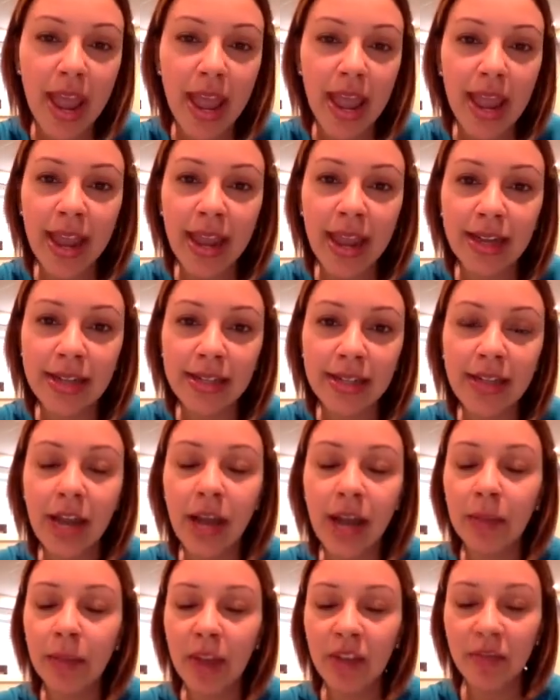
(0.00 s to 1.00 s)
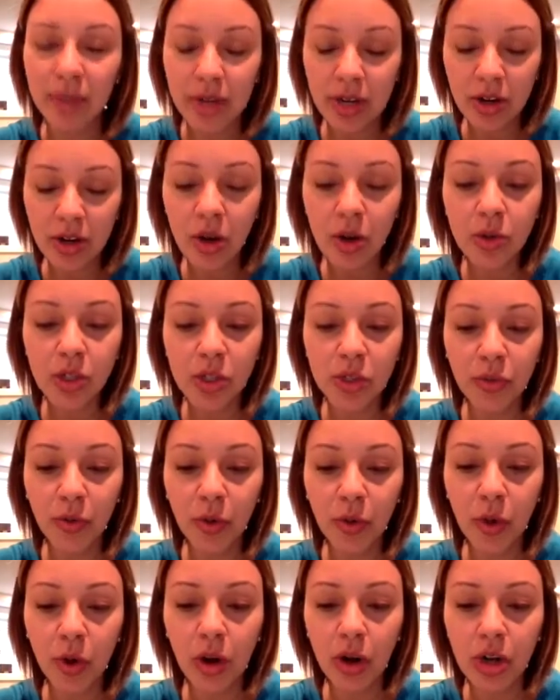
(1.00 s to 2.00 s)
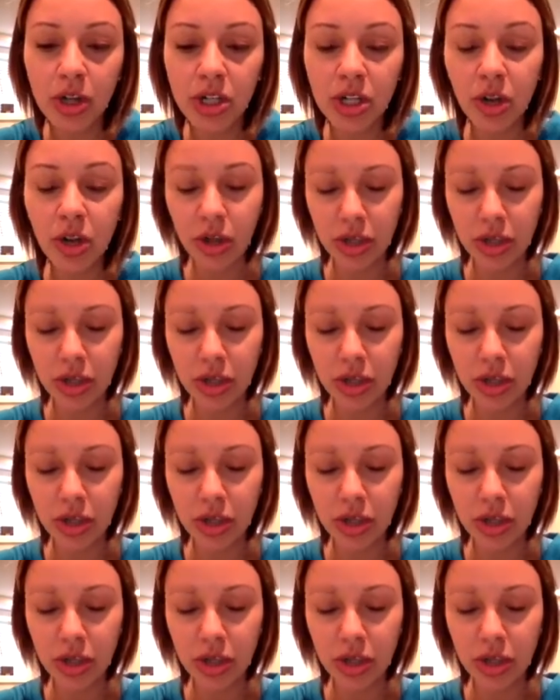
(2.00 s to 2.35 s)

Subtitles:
And I've been a coach for